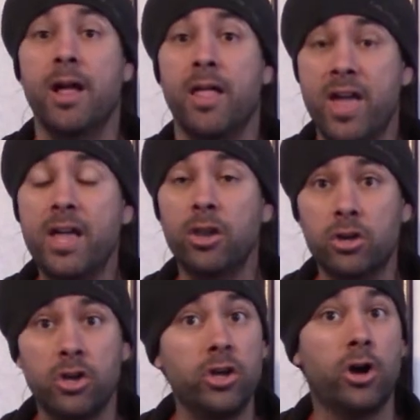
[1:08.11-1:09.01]
They look
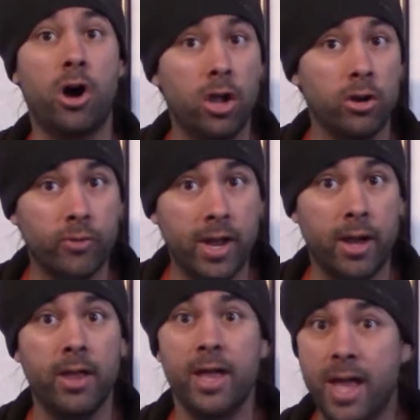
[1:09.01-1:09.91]
good all
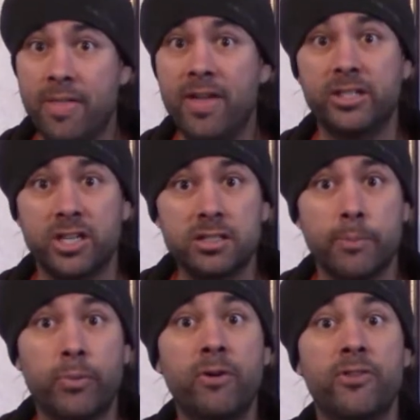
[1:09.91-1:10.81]
around, and they just
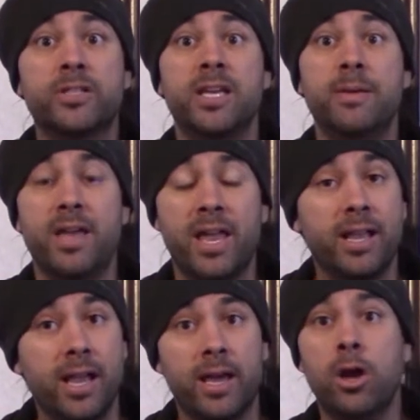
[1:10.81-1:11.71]
improved their team yet
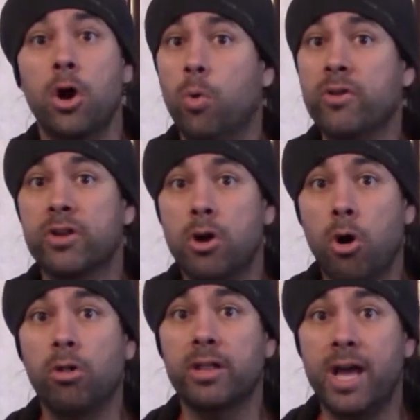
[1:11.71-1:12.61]
again with
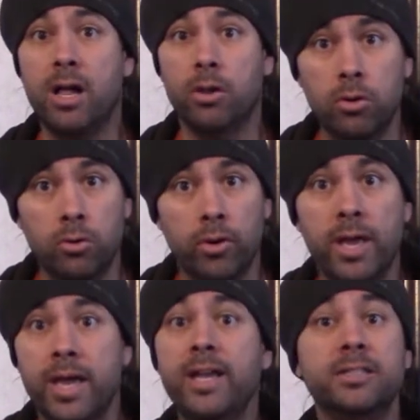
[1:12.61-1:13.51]
Kole Calhoun. He's